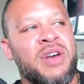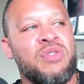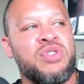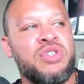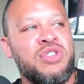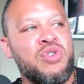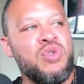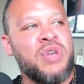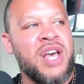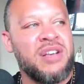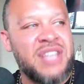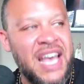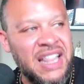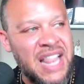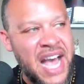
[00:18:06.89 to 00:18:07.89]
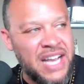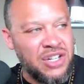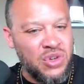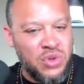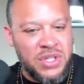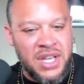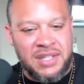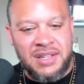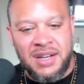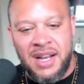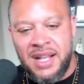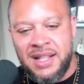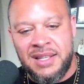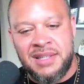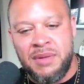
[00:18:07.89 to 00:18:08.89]
It was, new, it was headline news
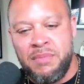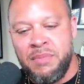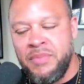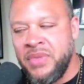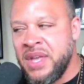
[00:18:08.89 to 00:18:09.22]
yesterday that some...